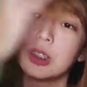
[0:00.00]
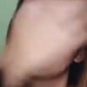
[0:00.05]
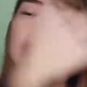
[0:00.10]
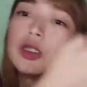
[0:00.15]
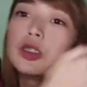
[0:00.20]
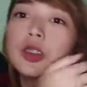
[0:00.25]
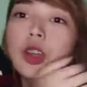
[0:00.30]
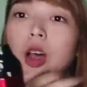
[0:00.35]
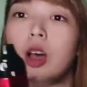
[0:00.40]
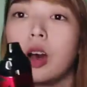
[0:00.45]

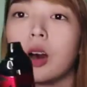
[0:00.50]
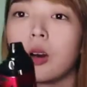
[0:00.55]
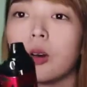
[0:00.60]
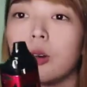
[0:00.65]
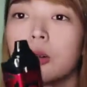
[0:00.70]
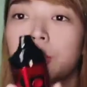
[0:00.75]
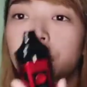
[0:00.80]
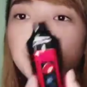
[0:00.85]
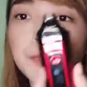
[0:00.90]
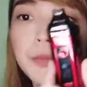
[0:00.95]

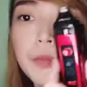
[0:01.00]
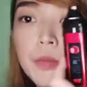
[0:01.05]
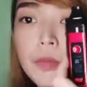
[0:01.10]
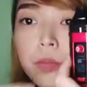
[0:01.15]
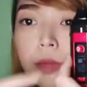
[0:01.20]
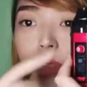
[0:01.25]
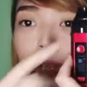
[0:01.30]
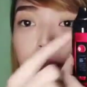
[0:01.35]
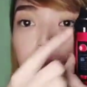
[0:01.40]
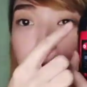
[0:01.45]
So
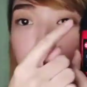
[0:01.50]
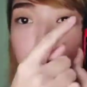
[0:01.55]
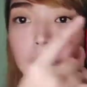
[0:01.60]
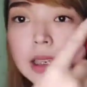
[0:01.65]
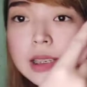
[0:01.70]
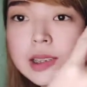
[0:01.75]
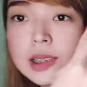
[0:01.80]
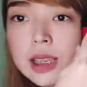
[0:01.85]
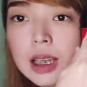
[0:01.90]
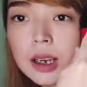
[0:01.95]

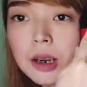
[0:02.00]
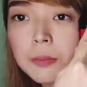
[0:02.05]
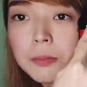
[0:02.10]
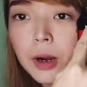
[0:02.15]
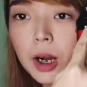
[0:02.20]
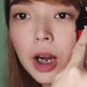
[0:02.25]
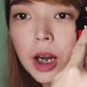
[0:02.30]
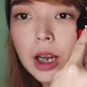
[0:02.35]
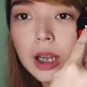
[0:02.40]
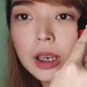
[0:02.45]
this is our
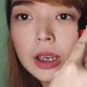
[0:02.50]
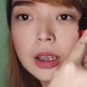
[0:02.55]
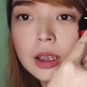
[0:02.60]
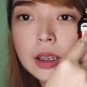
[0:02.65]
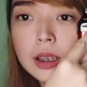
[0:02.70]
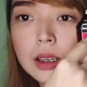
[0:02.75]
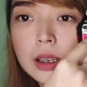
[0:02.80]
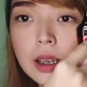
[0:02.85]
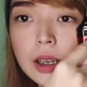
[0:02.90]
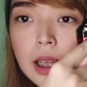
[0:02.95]
pod,
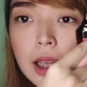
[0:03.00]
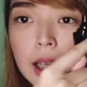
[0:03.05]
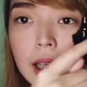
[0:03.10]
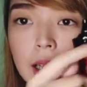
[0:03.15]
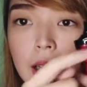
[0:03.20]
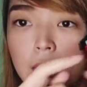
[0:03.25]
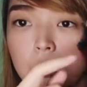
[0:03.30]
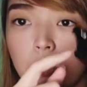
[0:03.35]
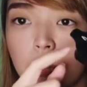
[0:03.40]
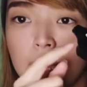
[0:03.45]

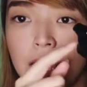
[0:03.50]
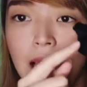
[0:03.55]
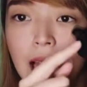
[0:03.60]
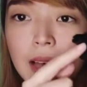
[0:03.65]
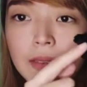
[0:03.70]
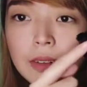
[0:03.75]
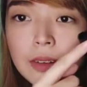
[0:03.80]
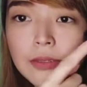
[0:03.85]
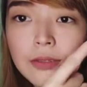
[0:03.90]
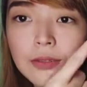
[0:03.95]
and we
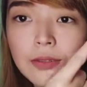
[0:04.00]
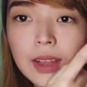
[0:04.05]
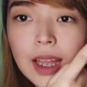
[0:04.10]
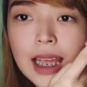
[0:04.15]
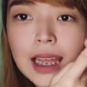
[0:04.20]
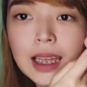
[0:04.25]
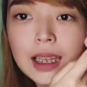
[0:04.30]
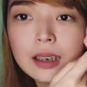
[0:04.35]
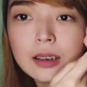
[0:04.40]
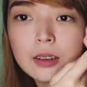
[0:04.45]
have a
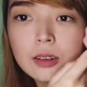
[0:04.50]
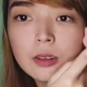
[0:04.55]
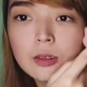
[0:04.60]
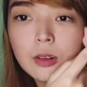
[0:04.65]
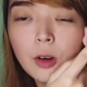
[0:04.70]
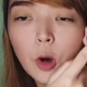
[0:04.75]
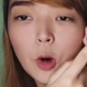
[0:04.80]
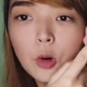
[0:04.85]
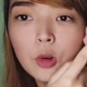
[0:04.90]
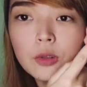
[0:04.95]
flat
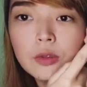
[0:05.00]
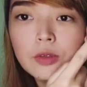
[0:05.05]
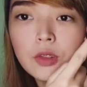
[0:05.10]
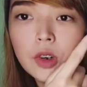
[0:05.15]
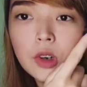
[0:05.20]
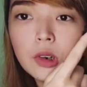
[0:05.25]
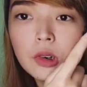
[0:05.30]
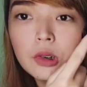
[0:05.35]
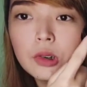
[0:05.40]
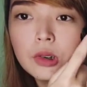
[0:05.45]

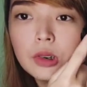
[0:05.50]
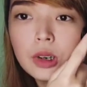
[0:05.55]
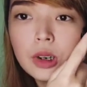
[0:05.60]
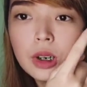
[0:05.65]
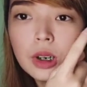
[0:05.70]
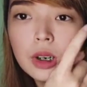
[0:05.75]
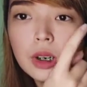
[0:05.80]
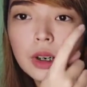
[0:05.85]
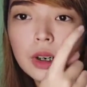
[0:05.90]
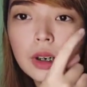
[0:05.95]
oval
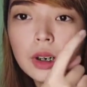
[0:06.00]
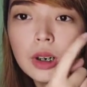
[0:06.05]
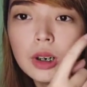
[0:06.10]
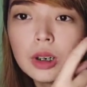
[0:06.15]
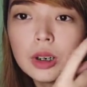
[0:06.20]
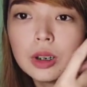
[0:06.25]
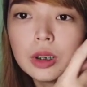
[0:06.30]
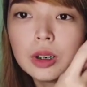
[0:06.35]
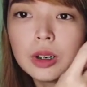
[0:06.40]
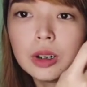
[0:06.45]

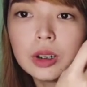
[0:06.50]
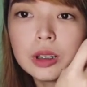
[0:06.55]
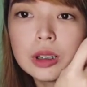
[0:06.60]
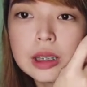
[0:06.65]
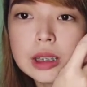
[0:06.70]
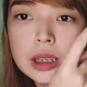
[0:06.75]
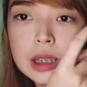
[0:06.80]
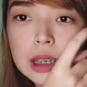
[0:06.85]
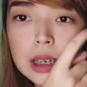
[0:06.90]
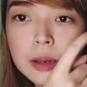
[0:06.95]

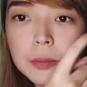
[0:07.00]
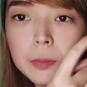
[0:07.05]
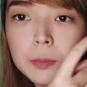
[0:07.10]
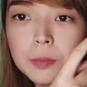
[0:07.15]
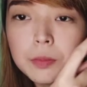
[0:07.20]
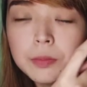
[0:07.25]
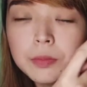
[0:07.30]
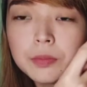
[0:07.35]
tip.